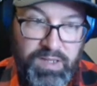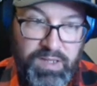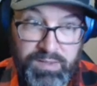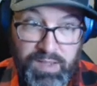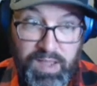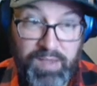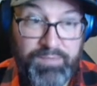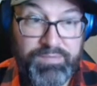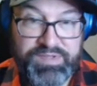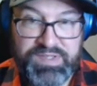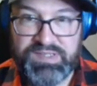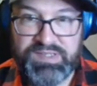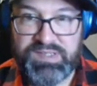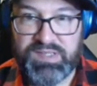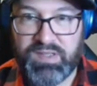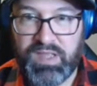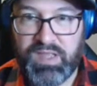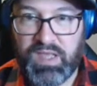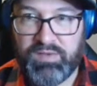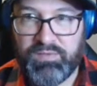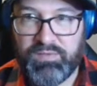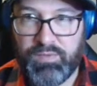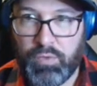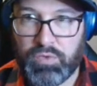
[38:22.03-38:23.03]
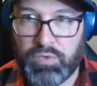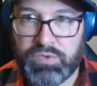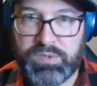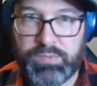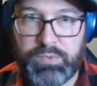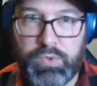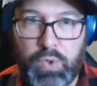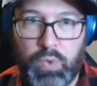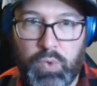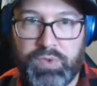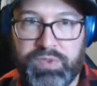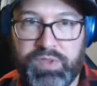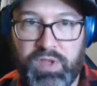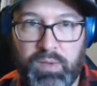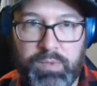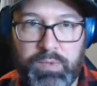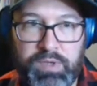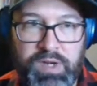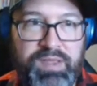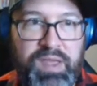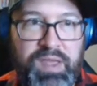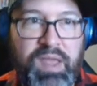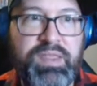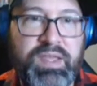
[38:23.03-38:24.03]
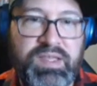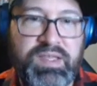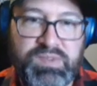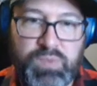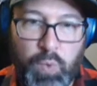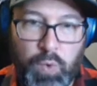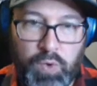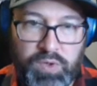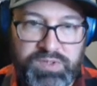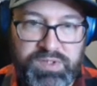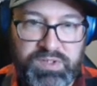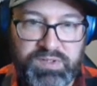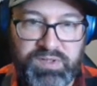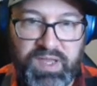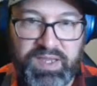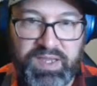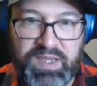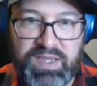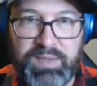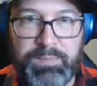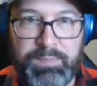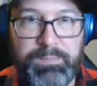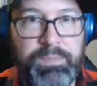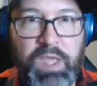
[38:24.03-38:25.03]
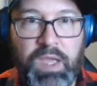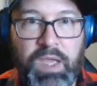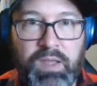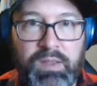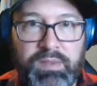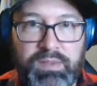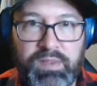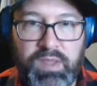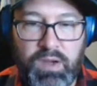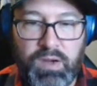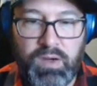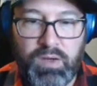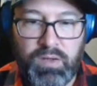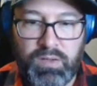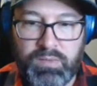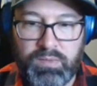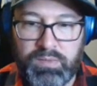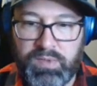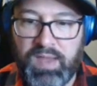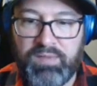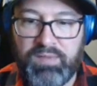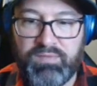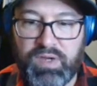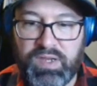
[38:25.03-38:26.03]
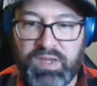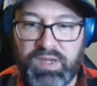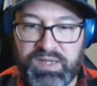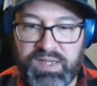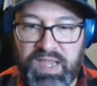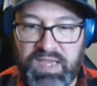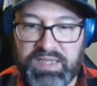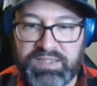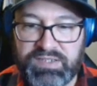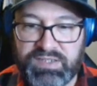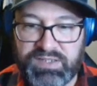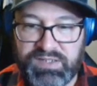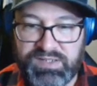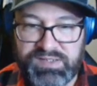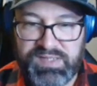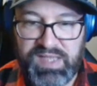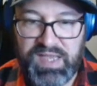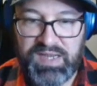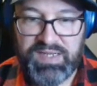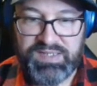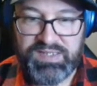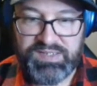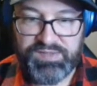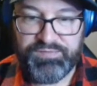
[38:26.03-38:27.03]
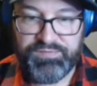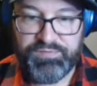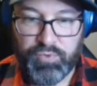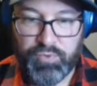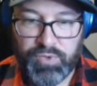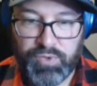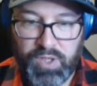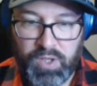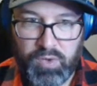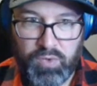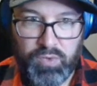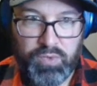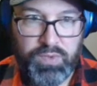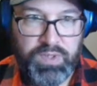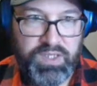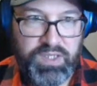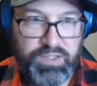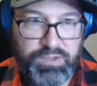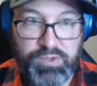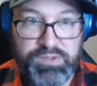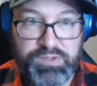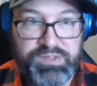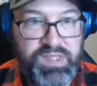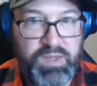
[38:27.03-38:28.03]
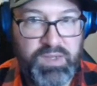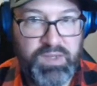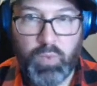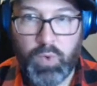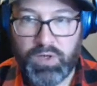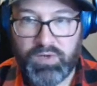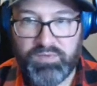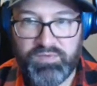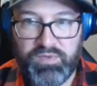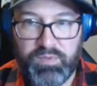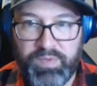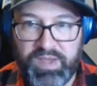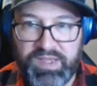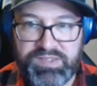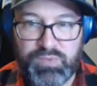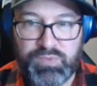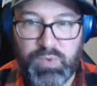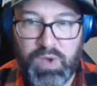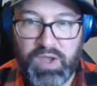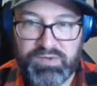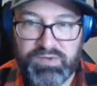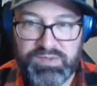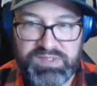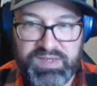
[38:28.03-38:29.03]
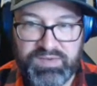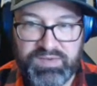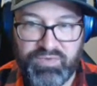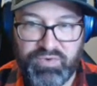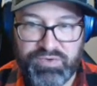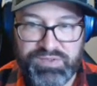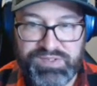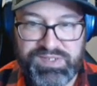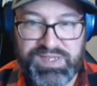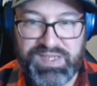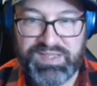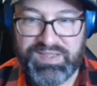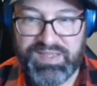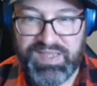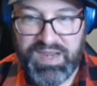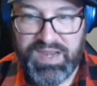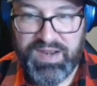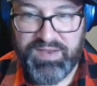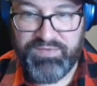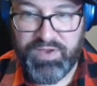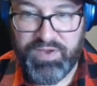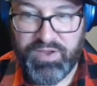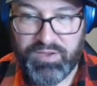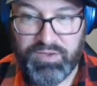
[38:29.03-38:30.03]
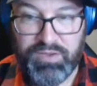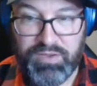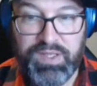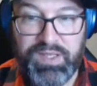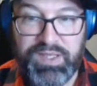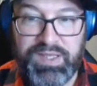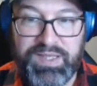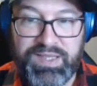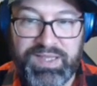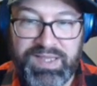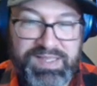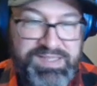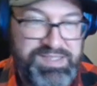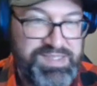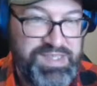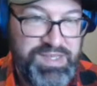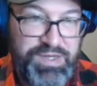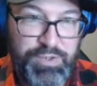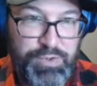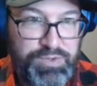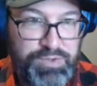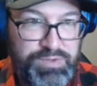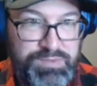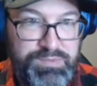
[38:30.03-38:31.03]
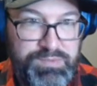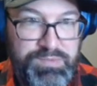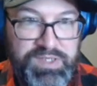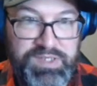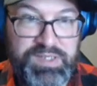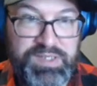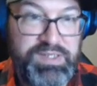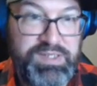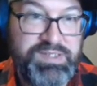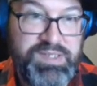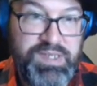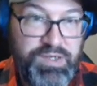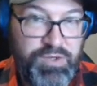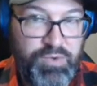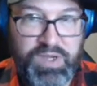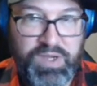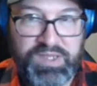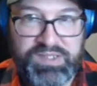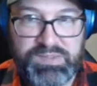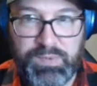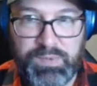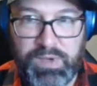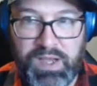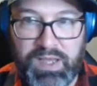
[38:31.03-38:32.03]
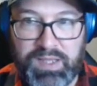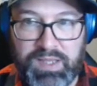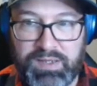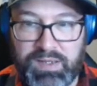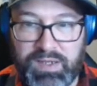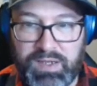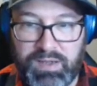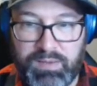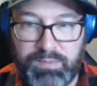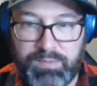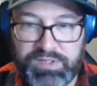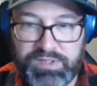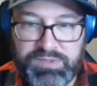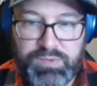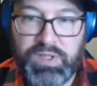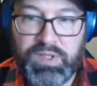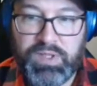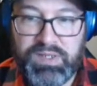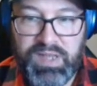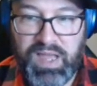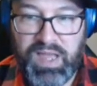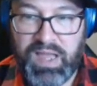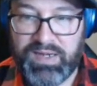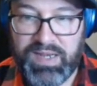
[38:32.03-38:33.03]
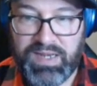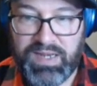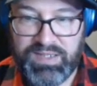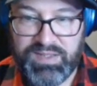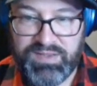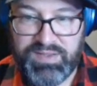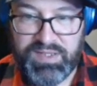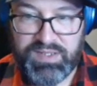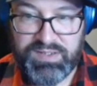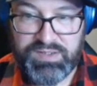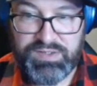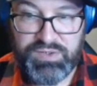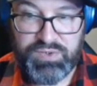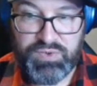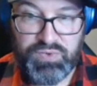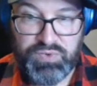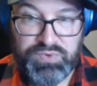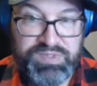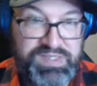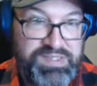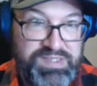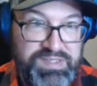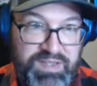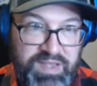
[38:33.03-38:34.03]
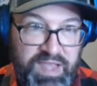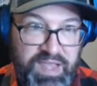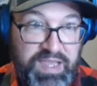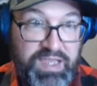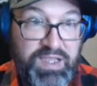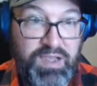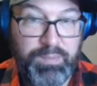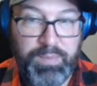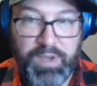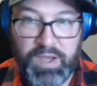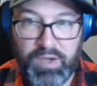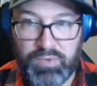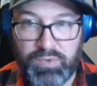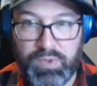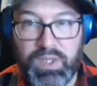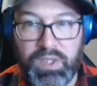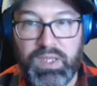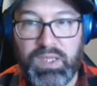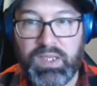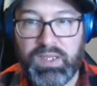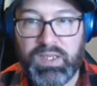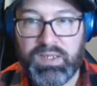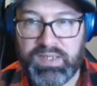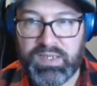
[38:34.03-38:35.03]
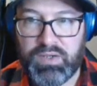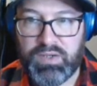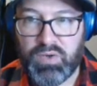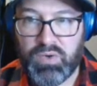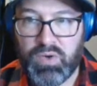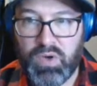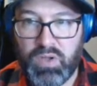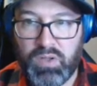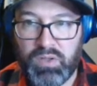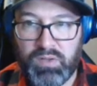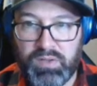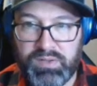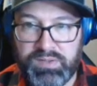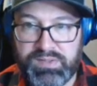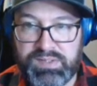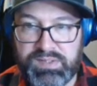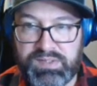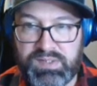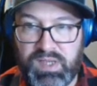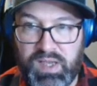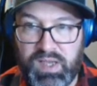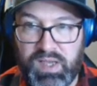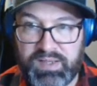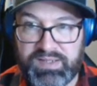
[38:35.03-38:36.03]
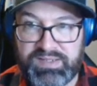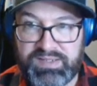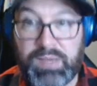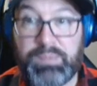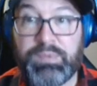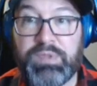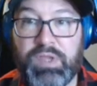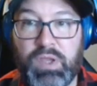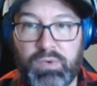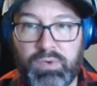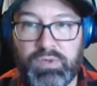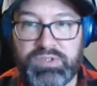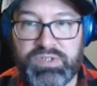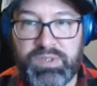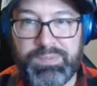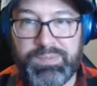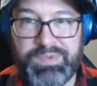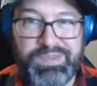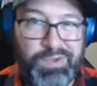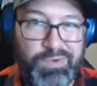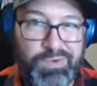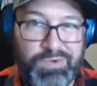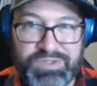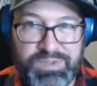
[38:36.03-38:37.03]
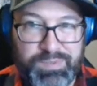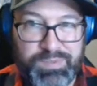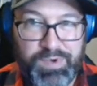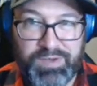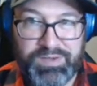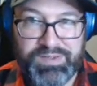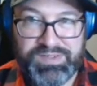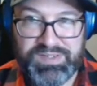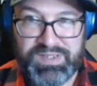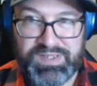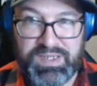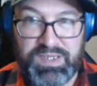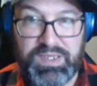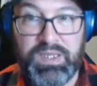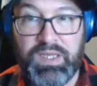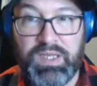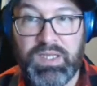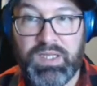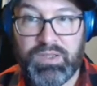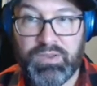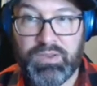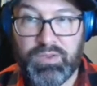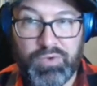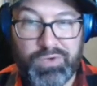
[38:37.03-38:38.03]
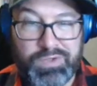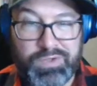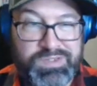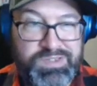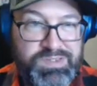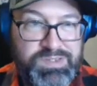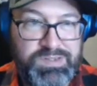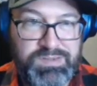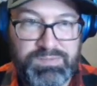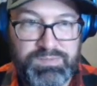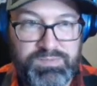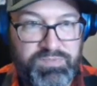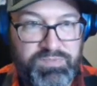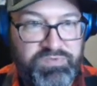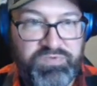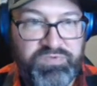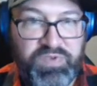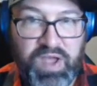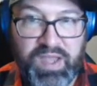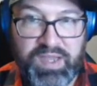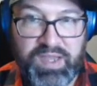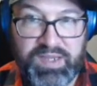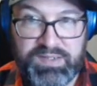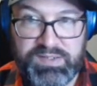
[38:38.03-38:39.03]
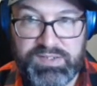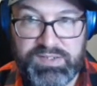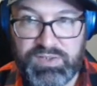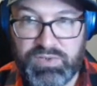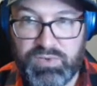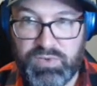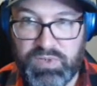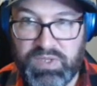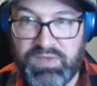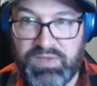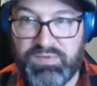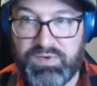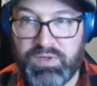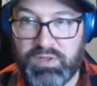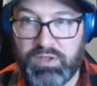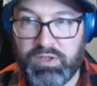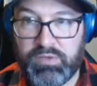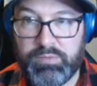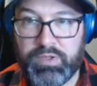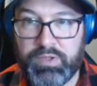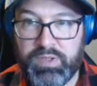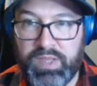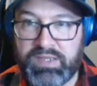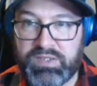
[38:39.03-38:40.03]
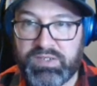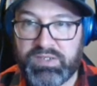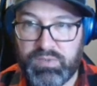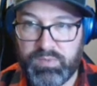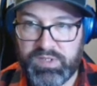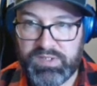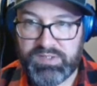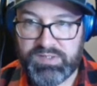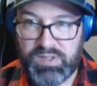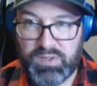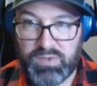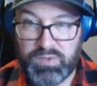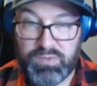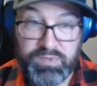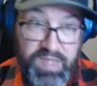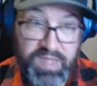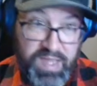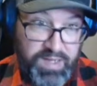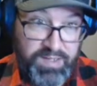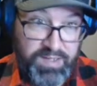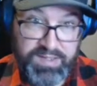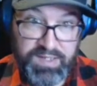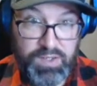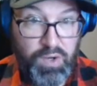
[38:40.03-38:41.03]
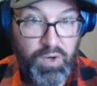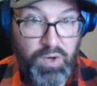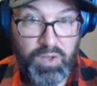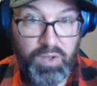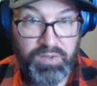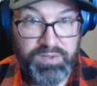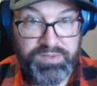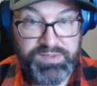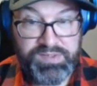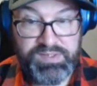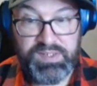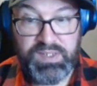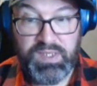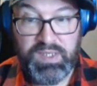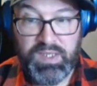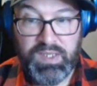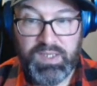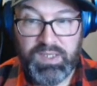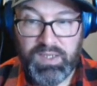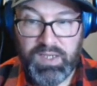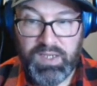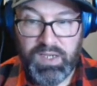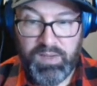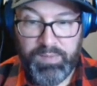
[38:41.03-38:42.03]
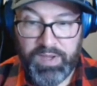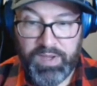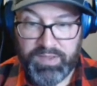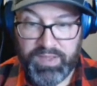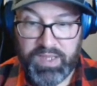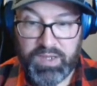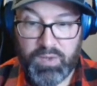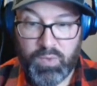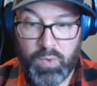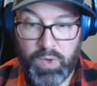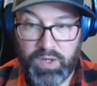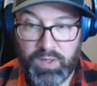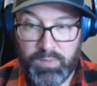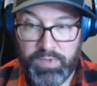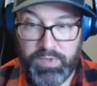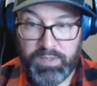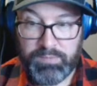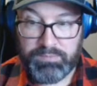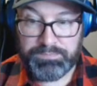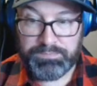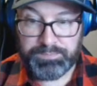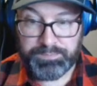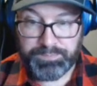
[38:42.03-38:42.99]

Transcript: Obviously, it's a lot of ownership going there, but I think it's warranted. Like every indication is that he's a full go. He looks like one of the best wide receivers in the NFL. He's in a great spot. There's really not anything to dislike about Nico Collins, except the ownership, and the ownership honestly looks fine to even a little bit light to me. So yeah, Nico Collins, I like quite a bit.